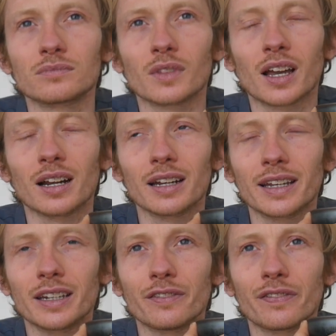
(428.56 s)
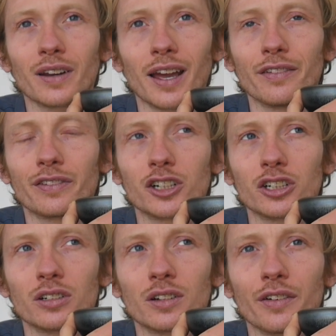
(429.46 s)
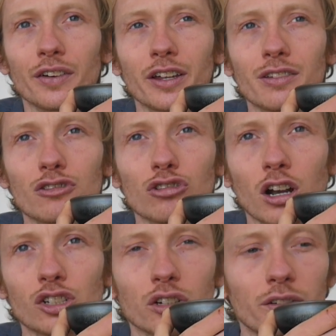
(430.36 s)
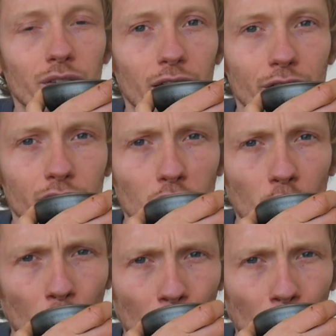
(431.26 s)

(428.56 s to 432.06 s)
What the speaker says: clean flavor, a very structured flavor.